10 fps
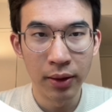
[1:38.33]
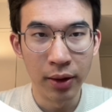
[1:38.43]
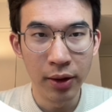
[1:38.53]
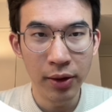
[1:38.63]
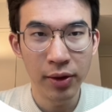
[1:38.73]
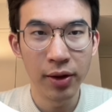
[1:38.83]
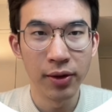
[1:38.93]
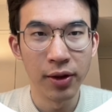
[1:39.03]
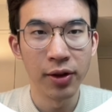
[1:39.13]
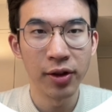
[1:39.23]
This
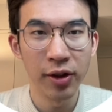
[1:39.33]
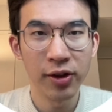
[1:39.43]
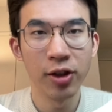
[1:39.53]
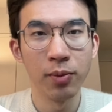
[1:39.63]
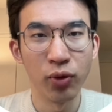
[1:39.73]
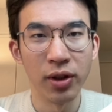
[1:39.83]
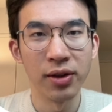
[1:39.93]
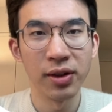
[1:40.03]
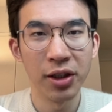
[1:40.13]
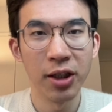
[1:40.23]
is the system with
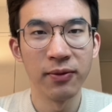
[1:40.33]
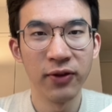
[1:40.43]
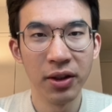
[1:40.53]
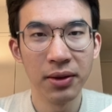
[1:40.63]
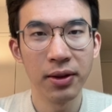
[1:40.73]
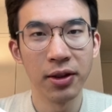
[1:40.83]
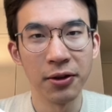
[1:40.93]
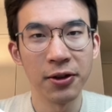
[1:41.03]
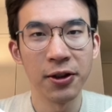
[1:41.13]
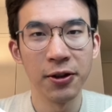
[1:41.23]
CMVN
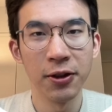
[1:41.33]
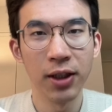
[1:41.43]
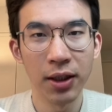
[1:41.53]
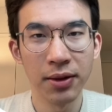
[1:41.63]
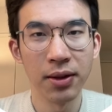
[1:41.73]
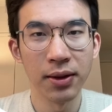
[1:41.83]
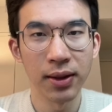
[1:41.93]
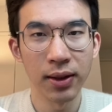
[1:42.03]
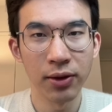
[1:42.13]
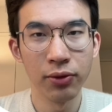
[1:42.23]
and standardized is
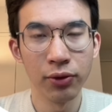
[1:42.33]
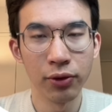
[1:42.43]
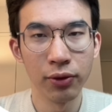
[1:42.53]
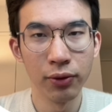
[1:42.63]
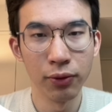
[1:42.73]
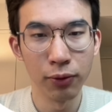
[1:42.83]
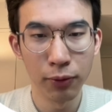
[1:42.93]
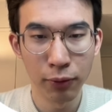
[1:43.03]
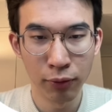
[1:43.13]
set to true.